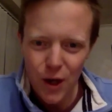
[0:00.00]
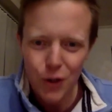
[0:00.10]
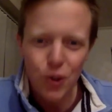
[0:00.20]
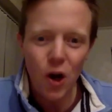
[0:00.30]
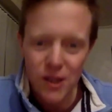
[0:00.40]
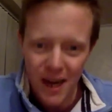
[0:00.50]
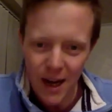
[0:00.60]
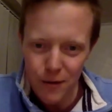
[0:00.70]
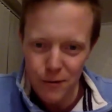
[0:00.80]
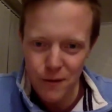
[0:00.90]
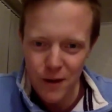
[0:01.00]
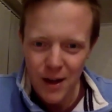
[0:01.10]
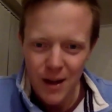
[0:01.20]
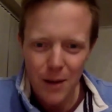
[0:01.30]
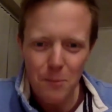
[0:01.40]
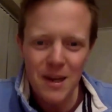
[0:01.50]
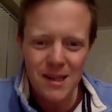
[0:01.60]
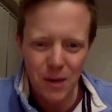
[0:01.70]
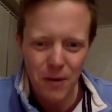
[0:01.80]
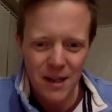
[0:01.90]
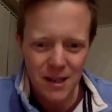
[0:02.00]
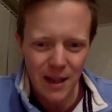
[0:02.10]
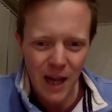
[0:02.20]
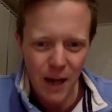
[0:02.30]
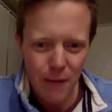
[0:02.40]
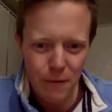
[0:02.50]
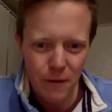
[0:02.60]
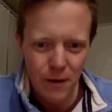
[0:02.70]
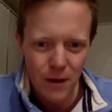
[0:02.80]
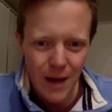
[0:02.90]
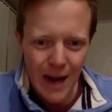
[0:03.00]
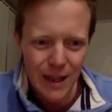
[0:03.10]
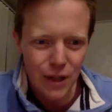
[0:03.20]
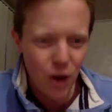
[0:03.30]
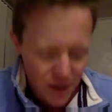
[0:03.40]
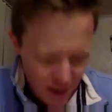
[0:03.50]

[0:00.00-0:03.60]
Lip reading: not have a misdirected life, and not